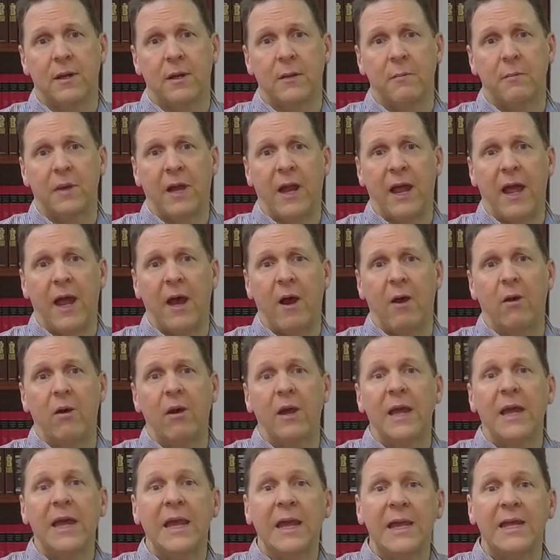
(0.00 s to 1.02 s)
but how
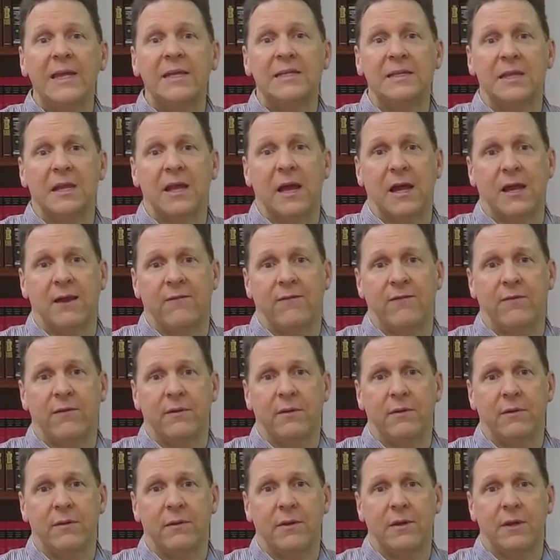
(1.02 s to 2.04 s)
his life
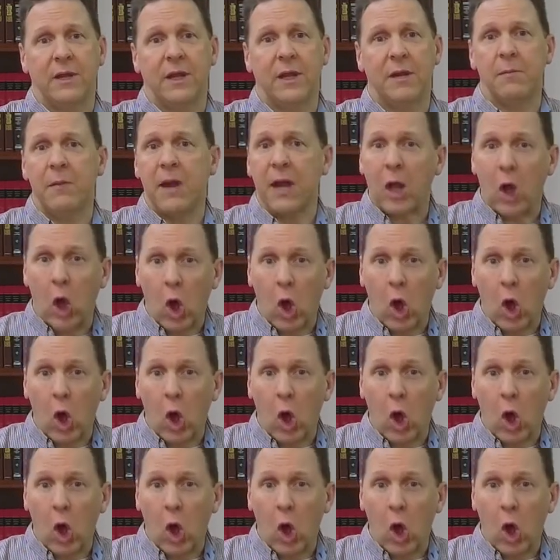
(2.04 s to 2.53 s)
can make